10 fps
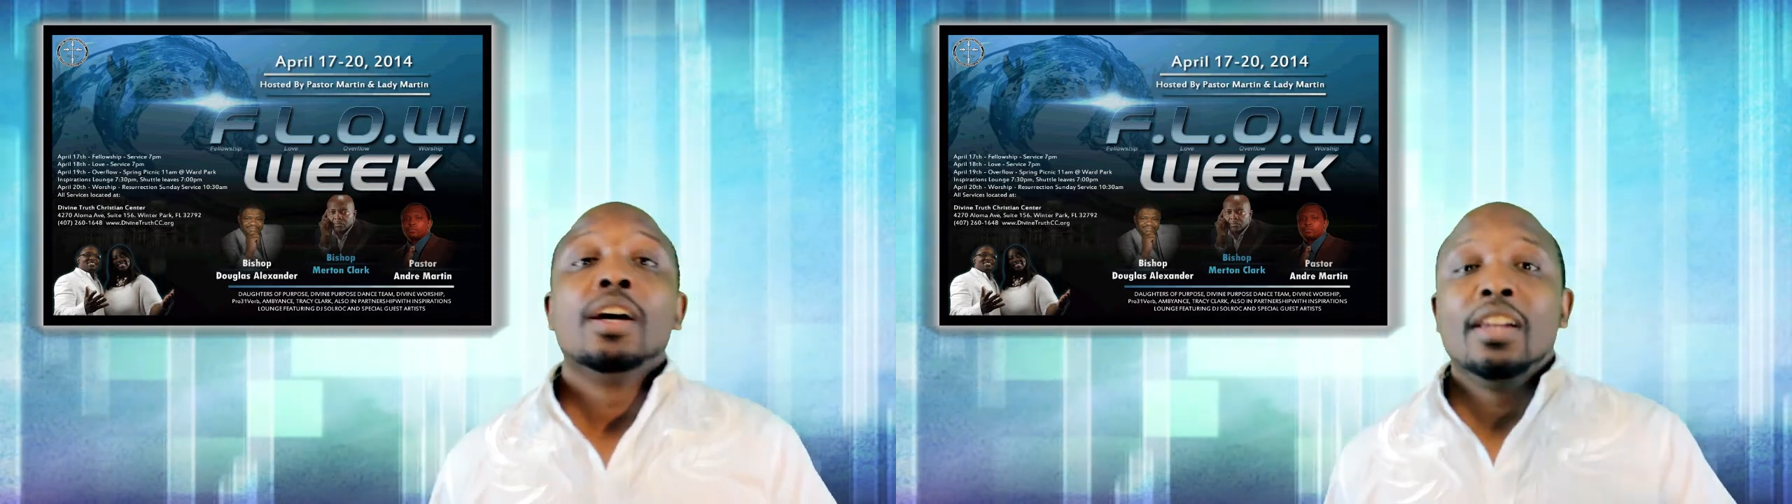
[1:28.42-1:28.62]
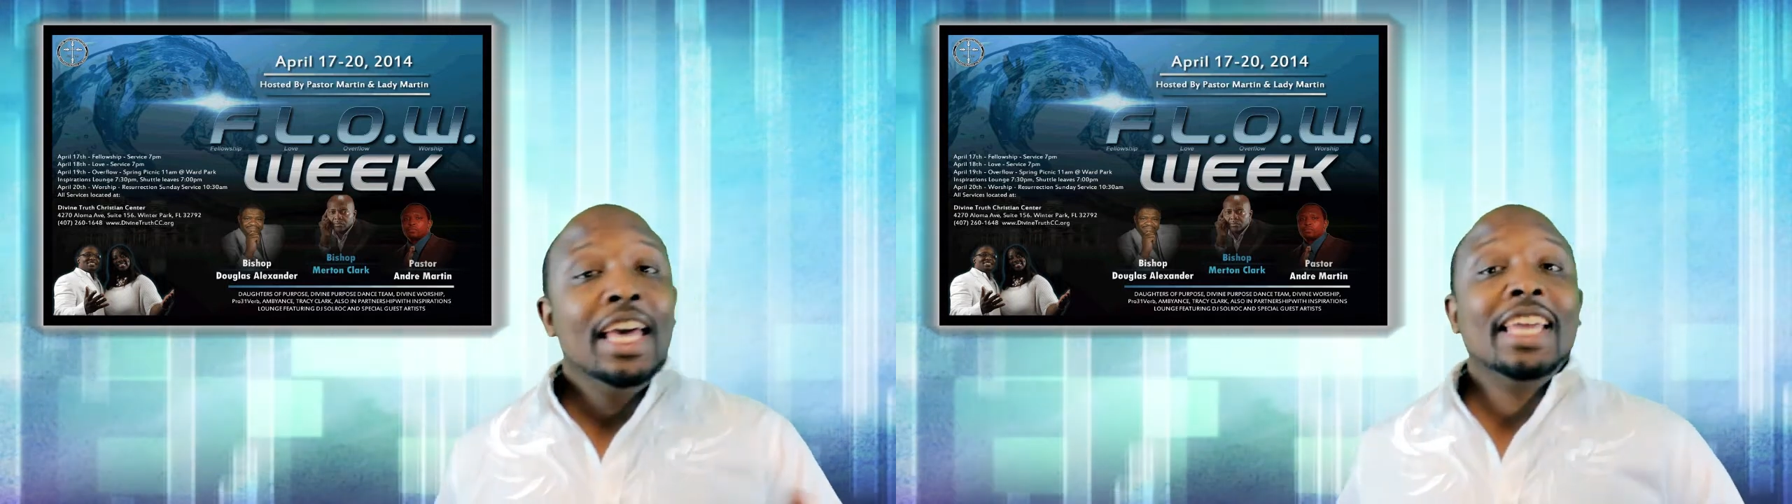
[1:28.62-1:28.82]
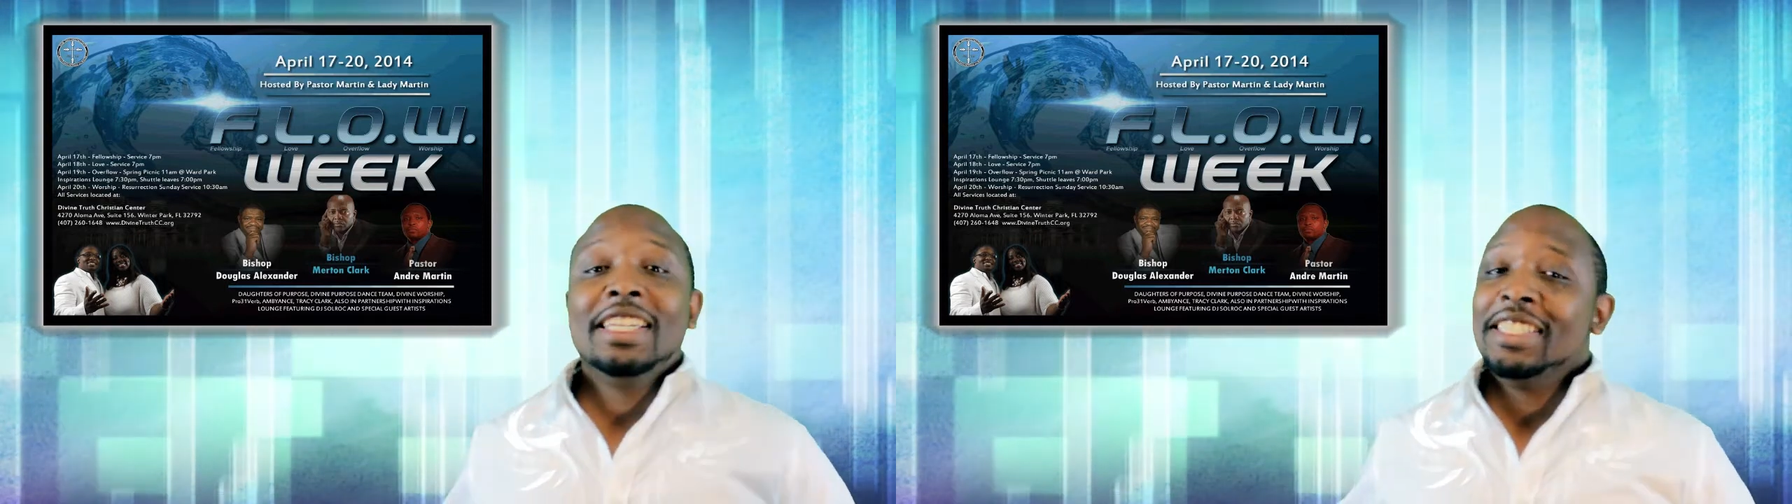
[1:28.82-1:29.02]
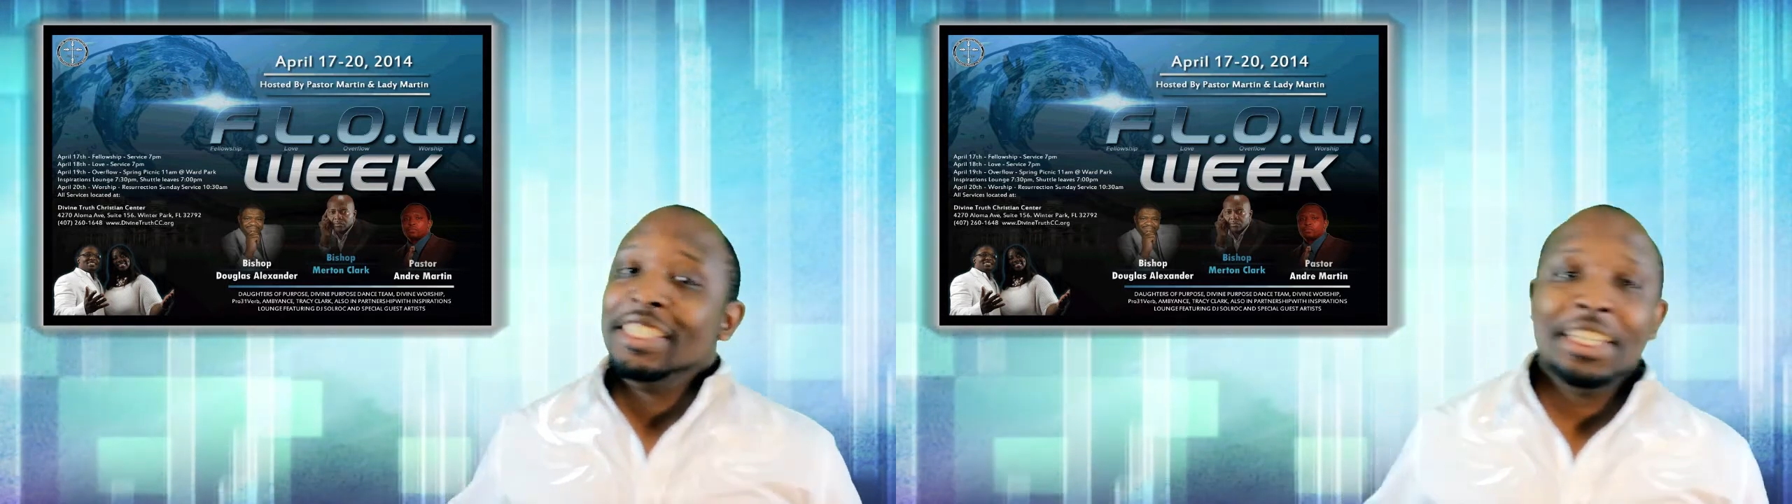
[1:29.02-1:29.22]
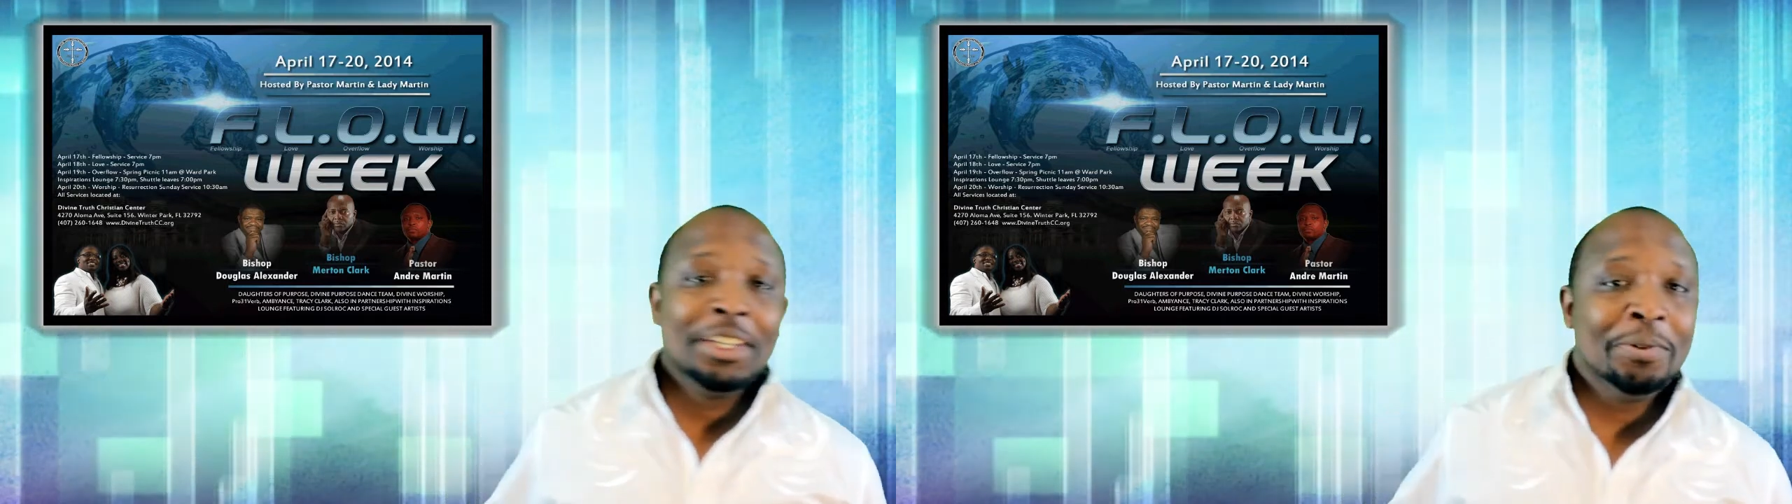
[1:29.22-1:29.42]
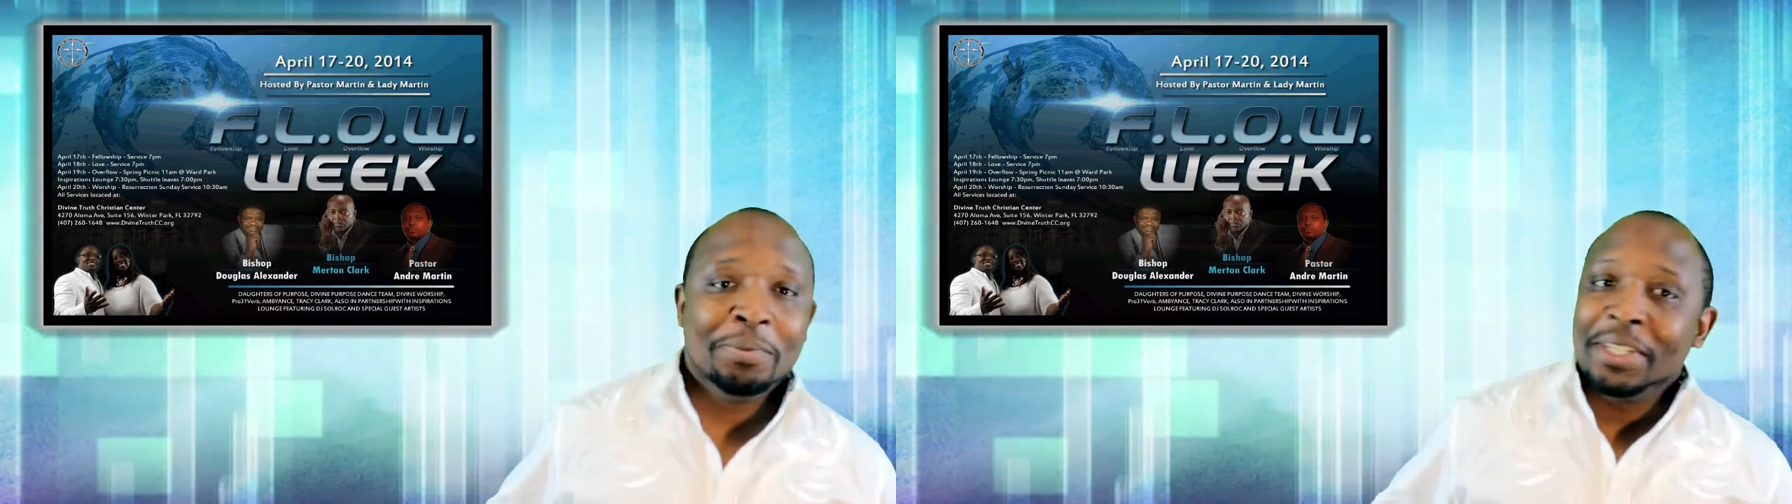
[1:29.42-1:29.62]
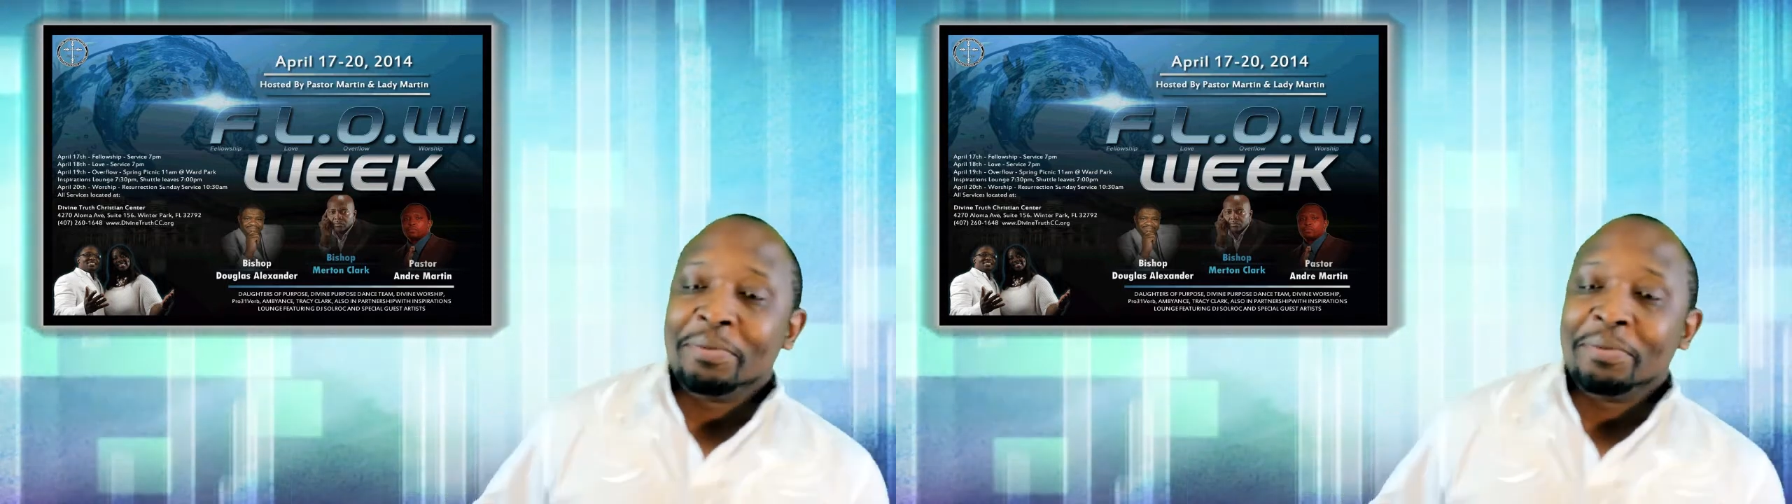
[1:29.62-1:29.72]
Ladies and gentlemen,